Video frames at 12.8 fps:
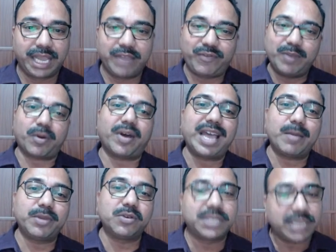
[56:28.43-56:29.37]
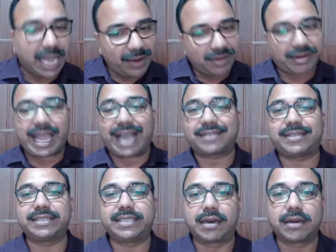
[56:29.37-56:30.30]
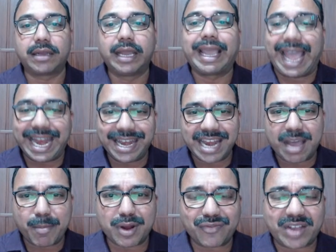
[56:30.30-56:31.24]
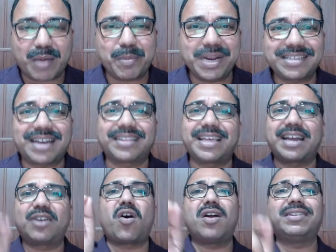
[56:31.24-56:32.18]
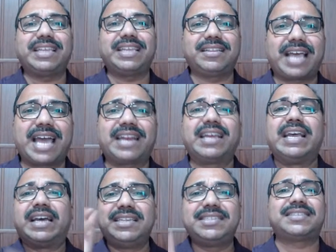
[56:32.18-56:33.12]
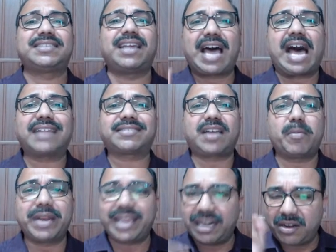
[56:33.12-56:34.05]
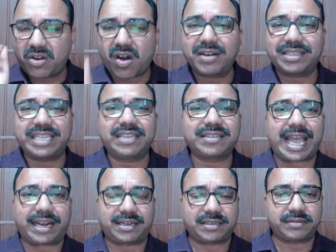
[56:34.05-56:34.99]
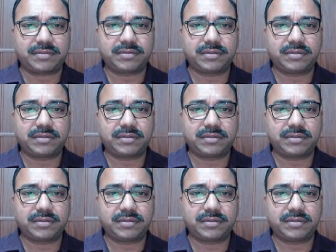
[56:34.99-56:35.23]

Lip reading: If Wipro I am using, I will try Accenture. N number of companies are there. Don't think that this is the last company. Don't think that.